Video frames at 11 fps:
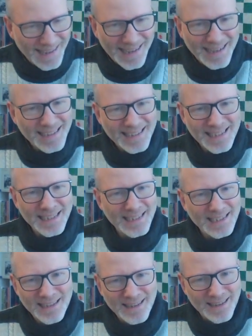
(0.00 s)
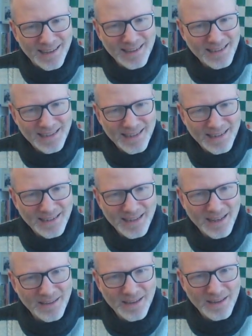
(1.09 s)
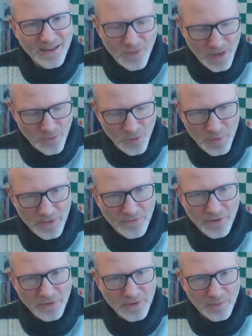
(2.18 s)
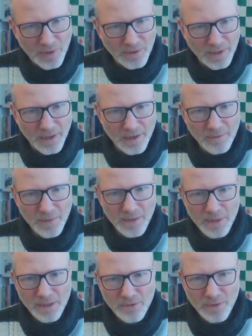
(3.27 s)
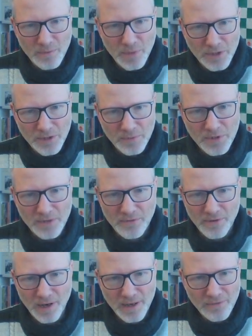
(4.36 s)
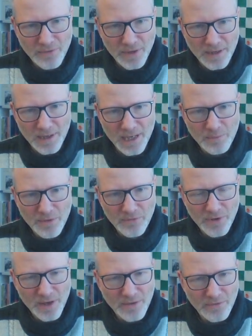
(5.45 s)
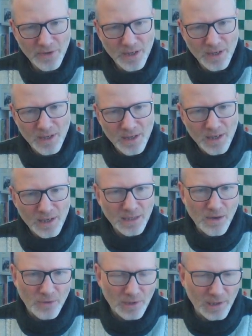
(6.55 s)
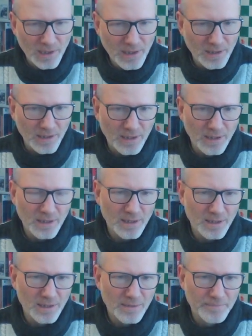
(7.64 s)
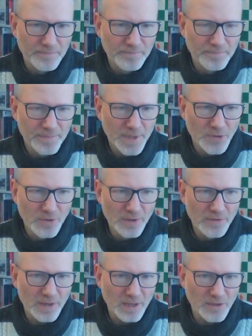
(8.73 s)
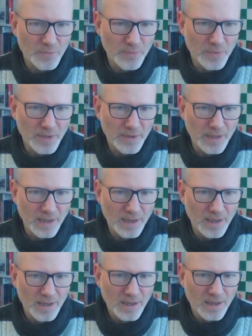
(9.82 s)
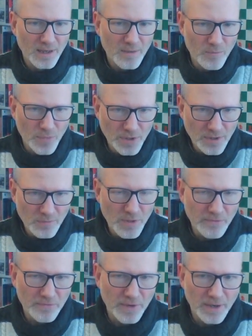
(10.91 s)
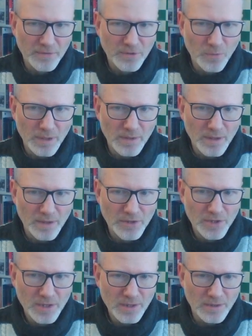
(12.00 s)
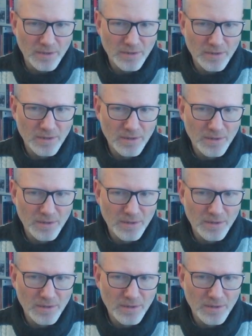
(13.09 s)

I said the queen would be vulnerable here, maybe to a bishop c5 or a knight b5. And now clearly Jonathan is preparing bishop b5 to win the exchange.